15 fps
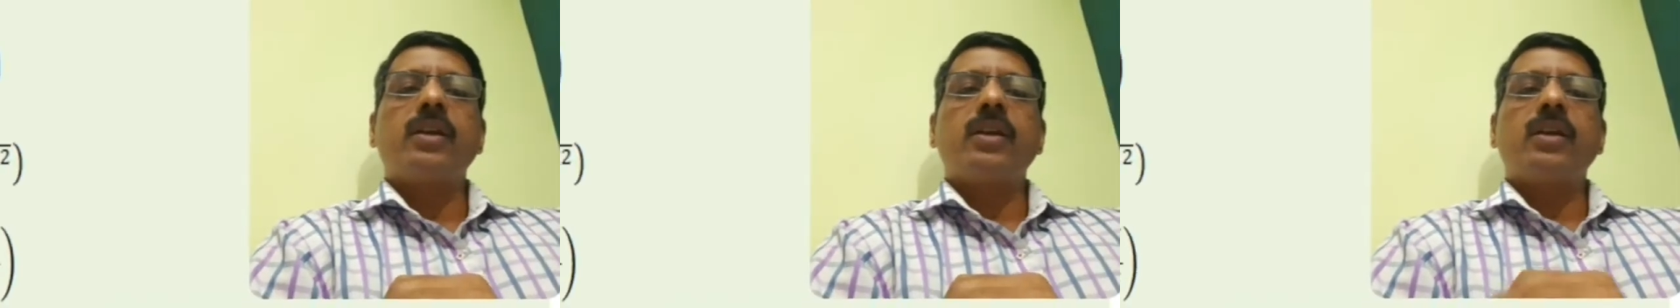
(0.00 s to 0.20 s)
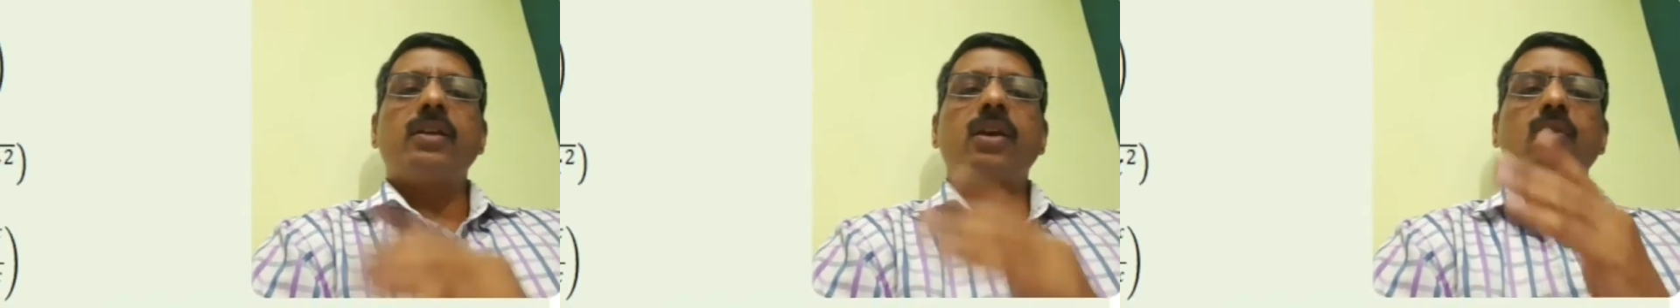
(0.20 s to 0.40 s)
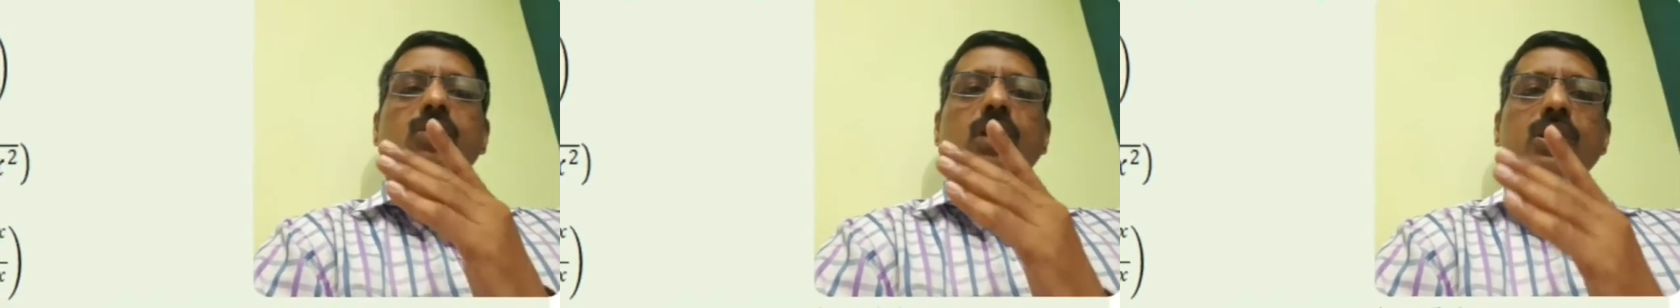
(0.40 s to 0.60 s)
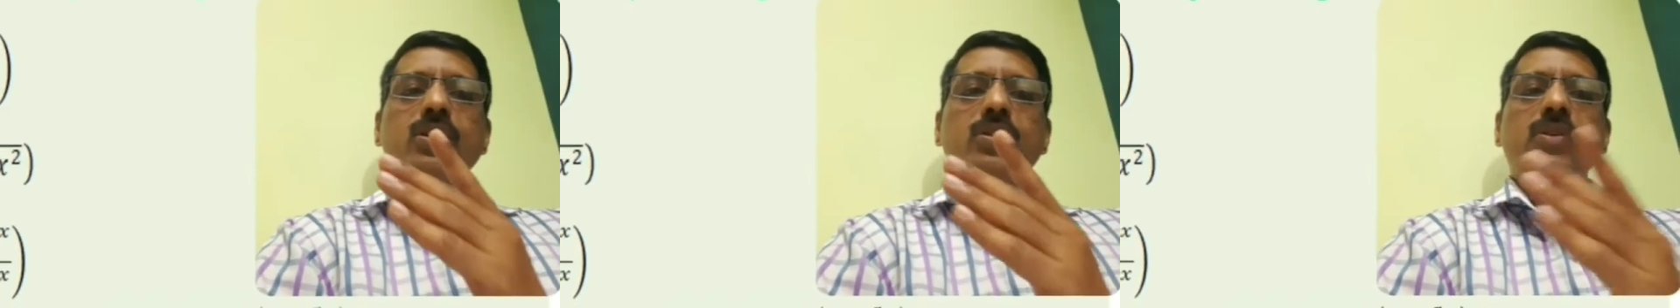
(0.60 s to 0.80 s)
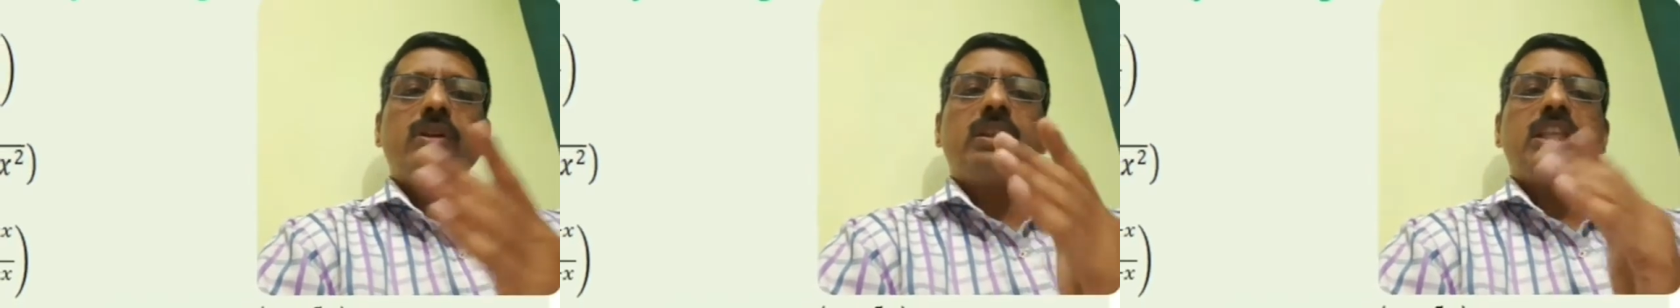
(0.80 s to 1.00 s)
Now
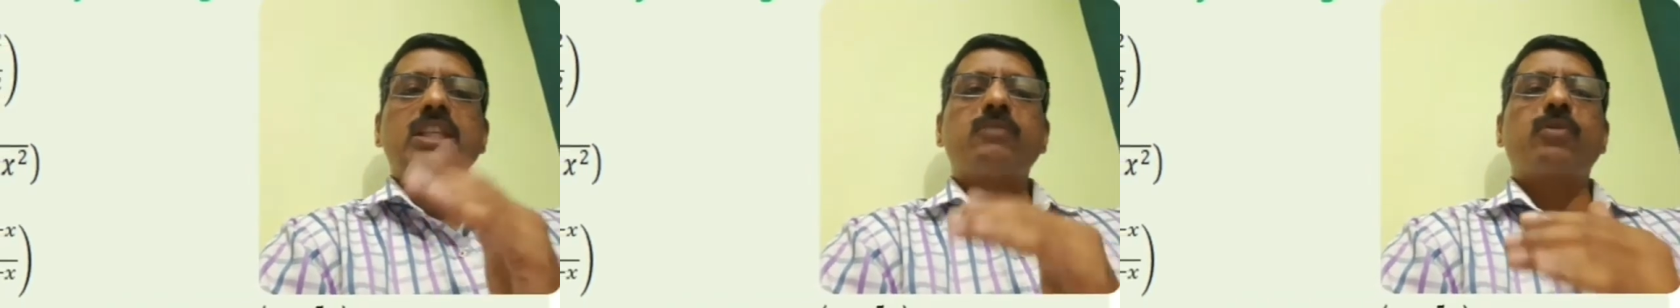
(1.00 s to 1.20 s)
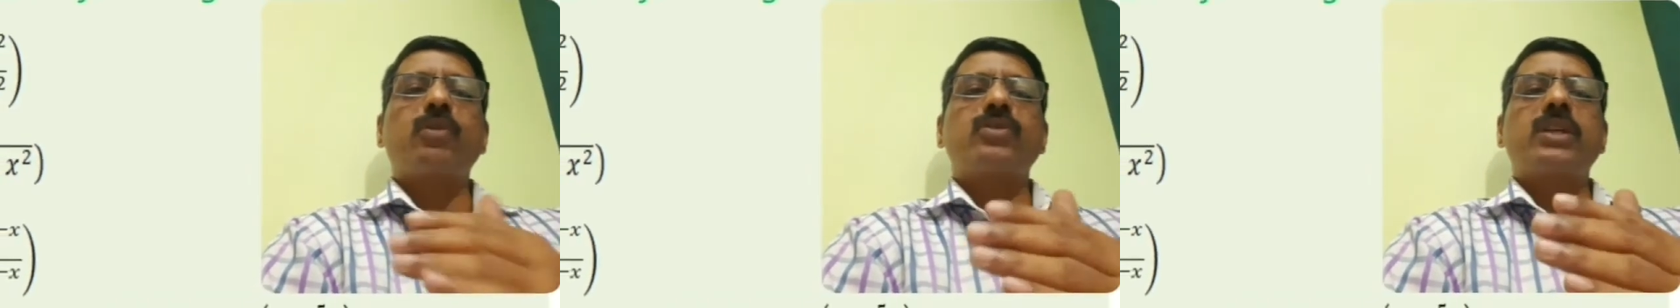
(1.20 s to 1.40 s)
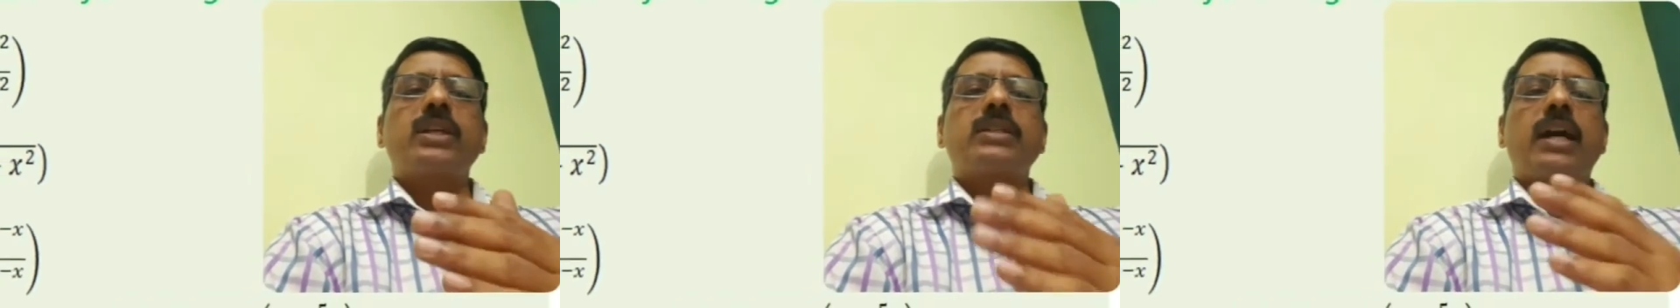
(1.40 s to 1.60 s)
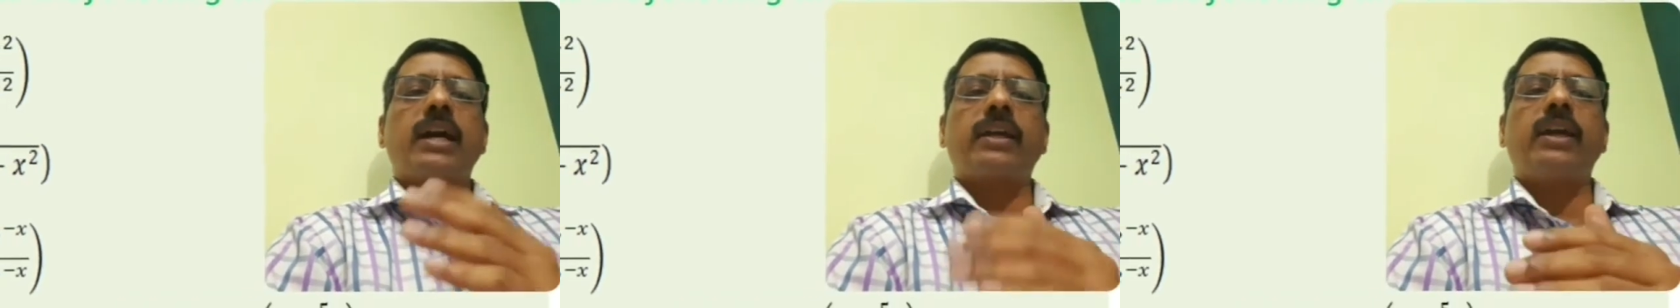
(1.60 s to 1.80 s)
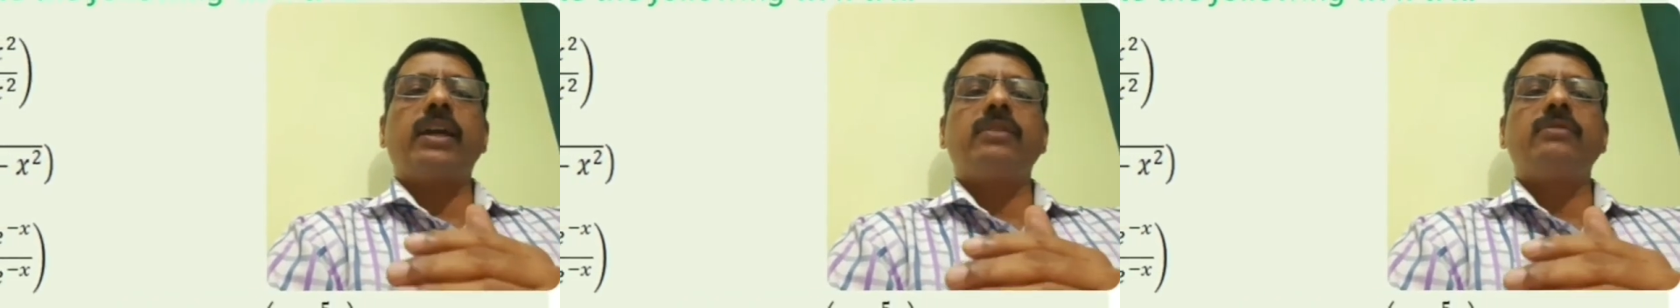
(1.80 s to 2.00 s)
continuing this process
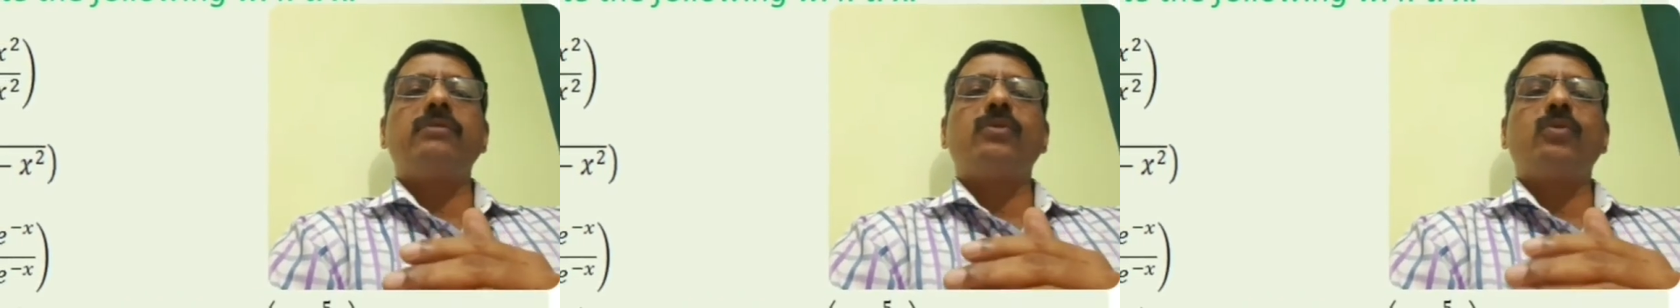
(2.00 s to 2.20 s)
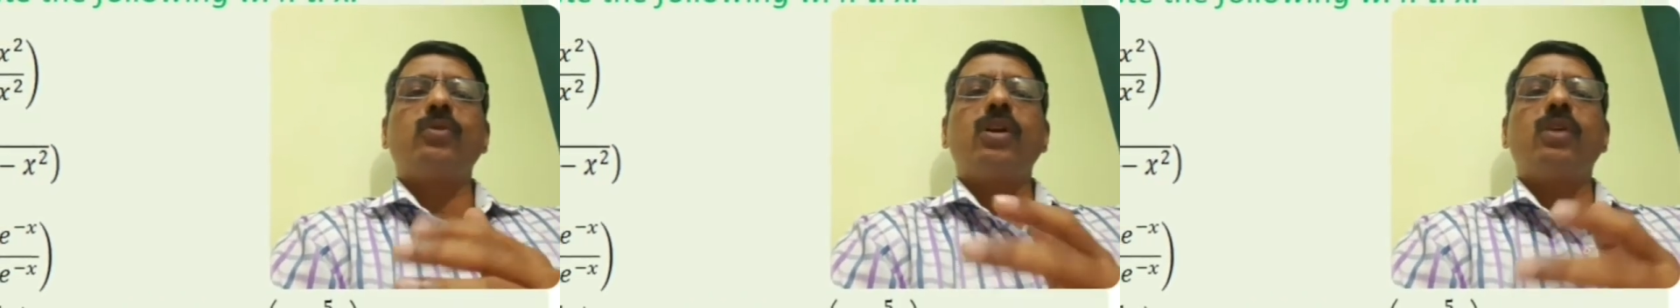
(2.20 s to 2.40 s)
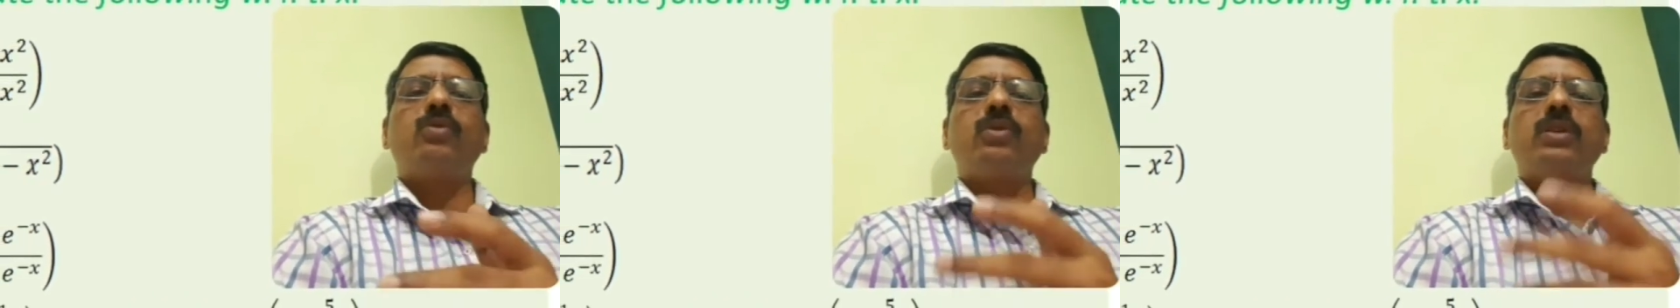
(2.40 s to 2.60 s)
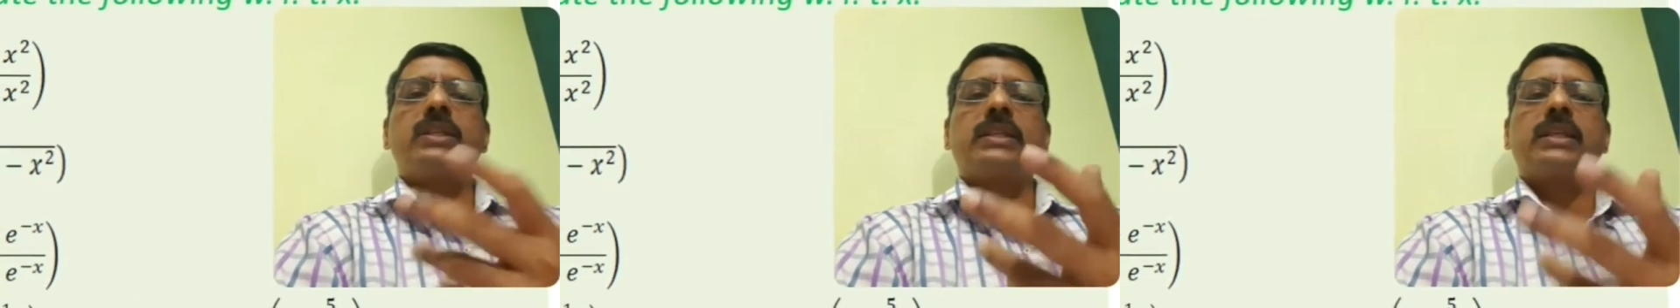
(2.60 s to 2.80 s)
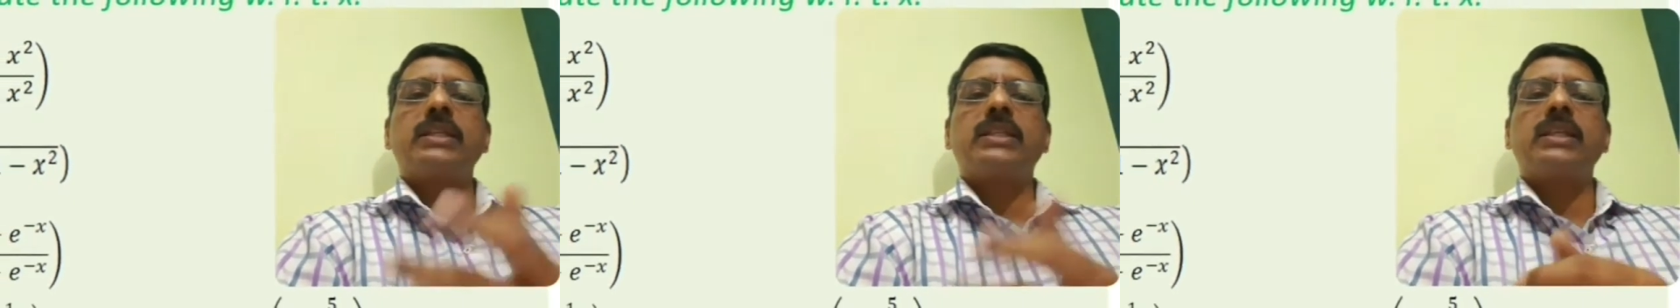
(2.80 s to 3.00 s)
again, we have to
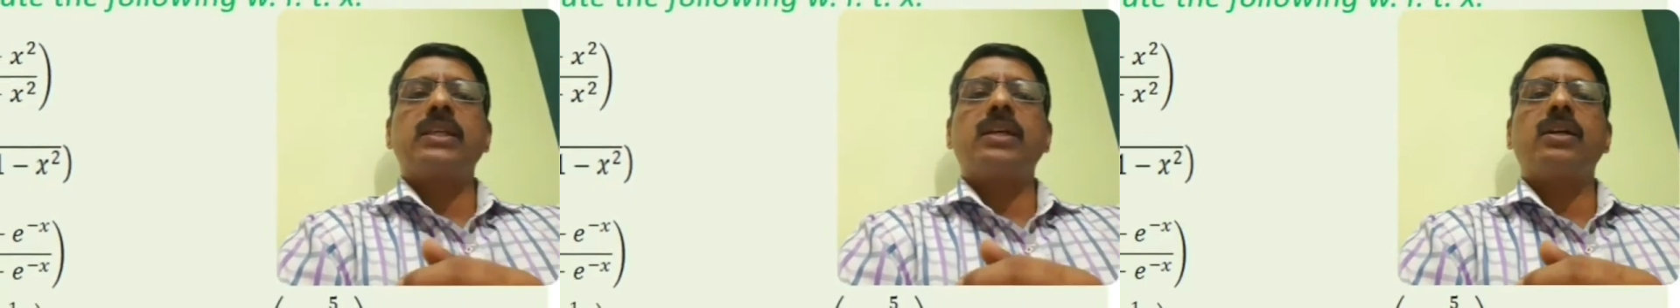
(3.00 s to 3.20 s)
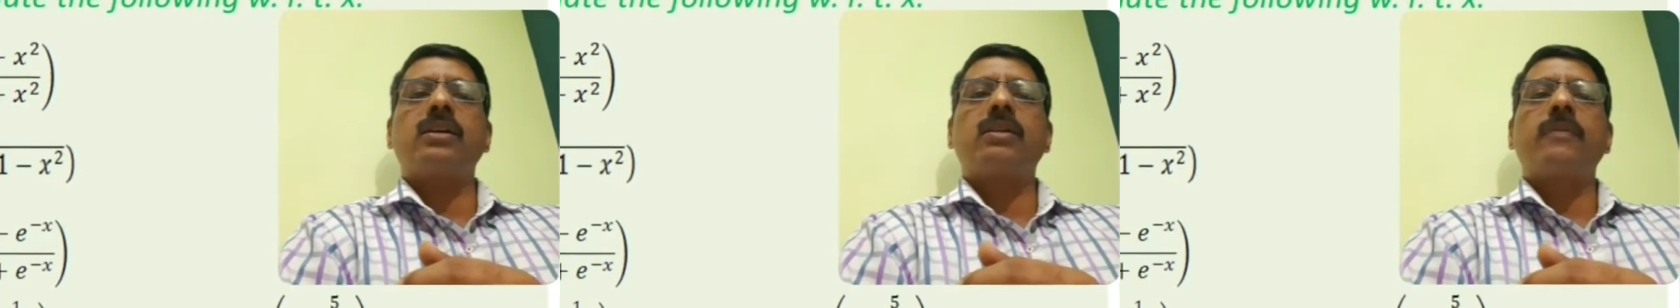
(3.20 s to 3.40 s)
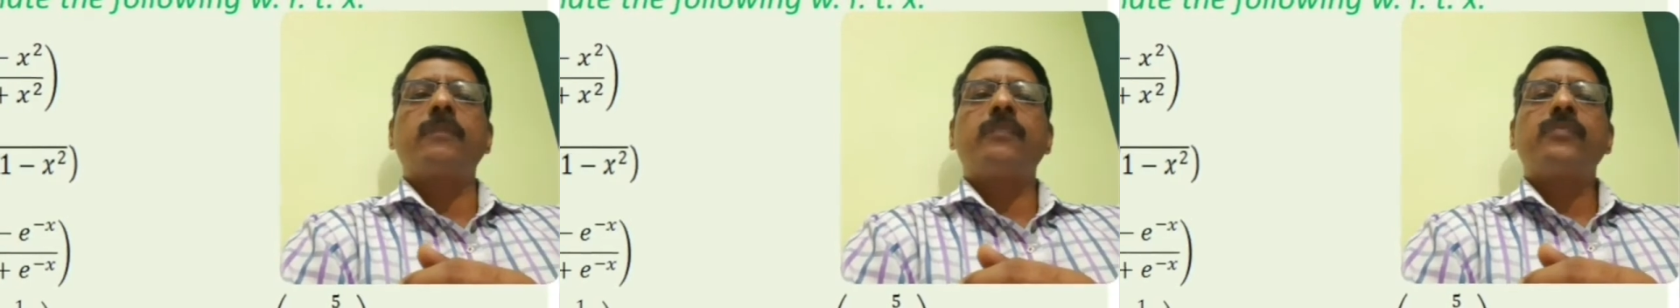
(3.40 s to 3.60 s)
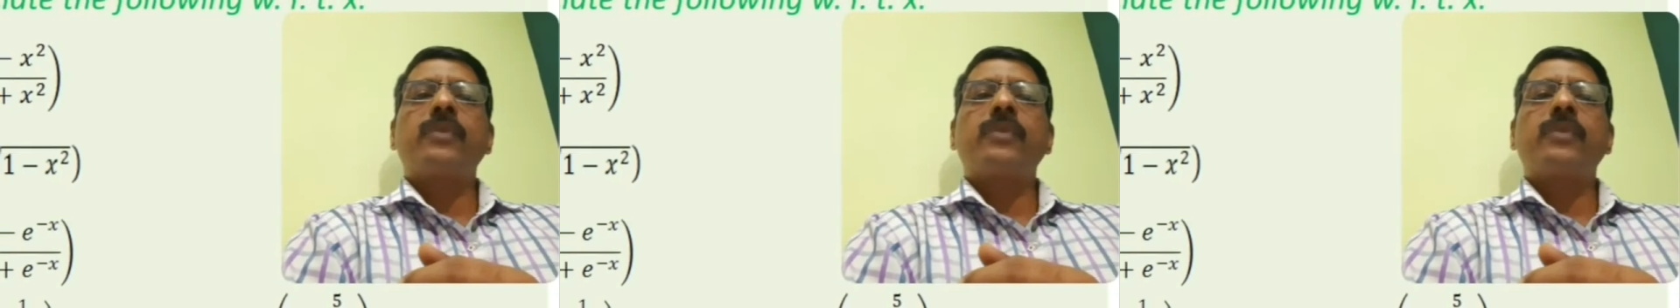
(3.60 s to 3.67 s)
discussing here